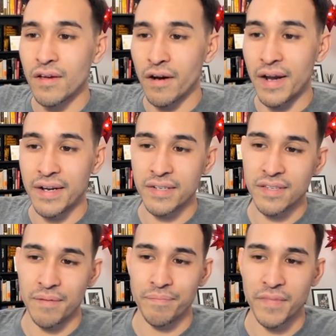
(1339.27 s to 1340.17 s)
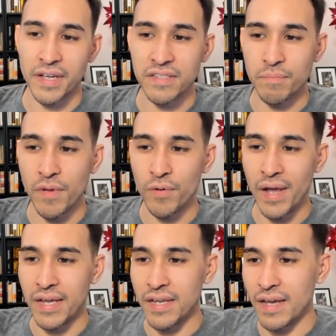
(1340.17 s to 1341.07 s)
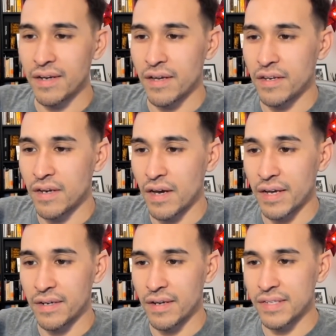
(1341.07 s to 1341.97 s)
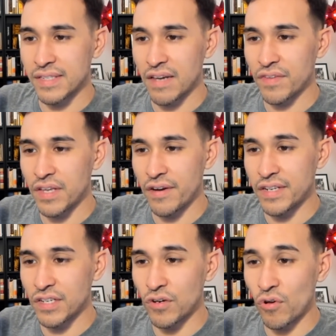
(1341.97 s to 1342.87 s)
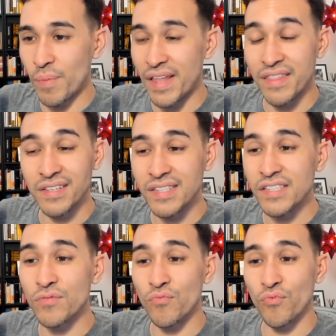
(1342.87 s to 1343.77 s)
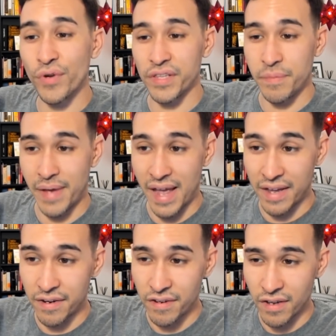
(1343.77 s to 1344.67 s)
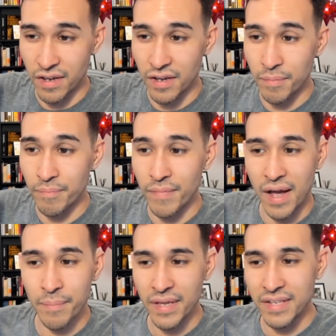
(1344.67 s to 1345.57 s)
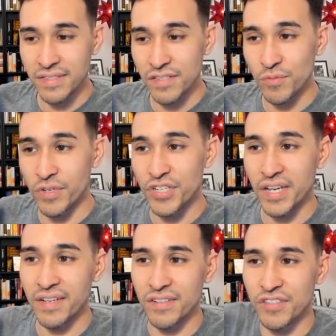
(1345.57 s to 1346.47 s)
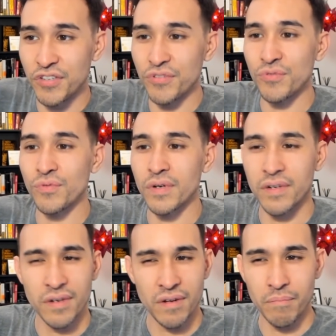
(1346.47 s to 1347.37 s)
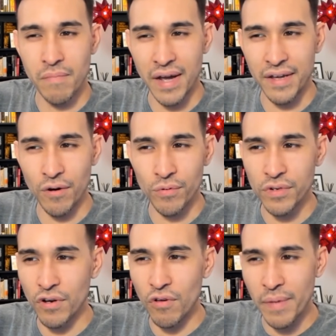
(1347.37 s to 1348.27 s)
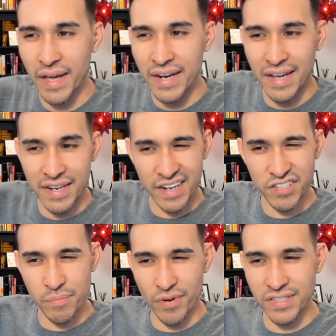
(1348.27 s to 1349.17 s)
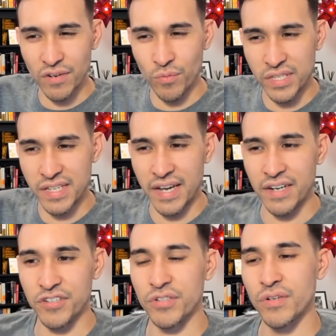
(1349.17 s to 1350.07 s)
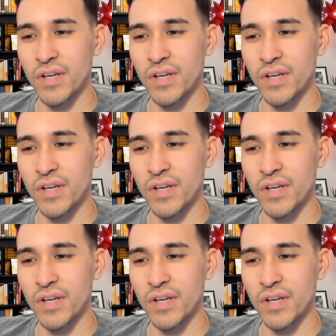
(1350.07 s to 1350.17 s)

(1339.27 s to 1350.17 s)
Alright, next up, against Mo8899. Escavalier into Golbat. This is really bad. I'm insta-switching to my own Golbat, and he actually brings out a Whiscash,